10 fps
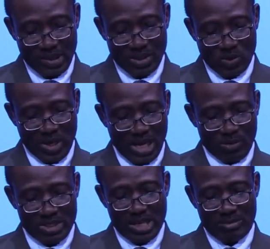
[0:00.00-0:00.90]
So now
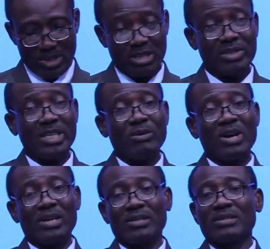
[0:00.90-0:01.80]
we shall be giving
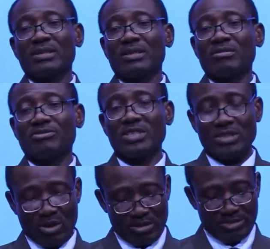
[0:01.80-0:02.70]
our feast
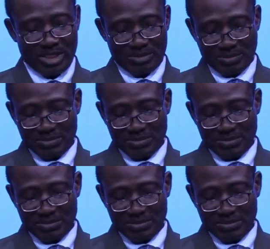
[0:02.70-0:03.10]
offering.